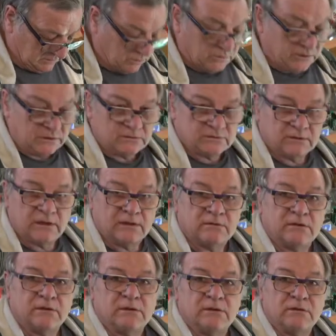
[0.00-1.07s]
morning to get
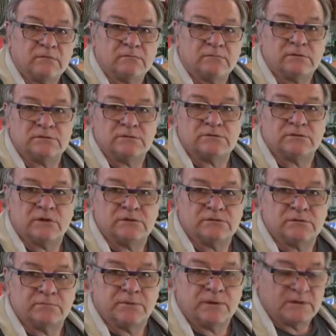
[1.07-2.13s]
the
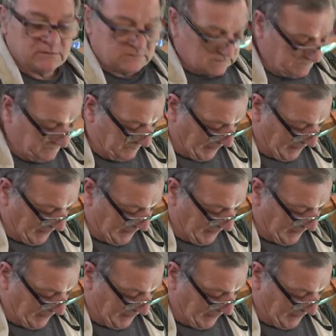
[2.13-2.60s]
registration plates,